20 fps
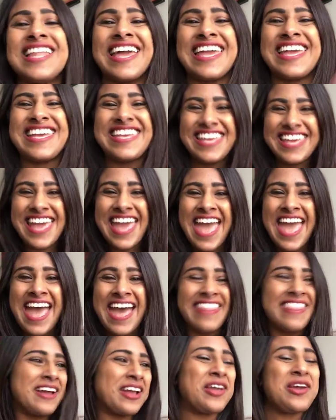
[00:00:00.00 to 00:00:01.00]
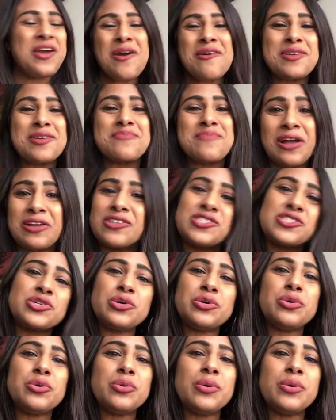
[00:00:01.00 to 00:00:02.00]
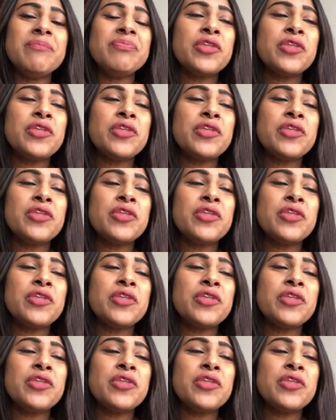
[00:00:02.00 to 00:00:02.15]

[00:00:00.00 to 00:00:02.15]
yeah, they're going back to school?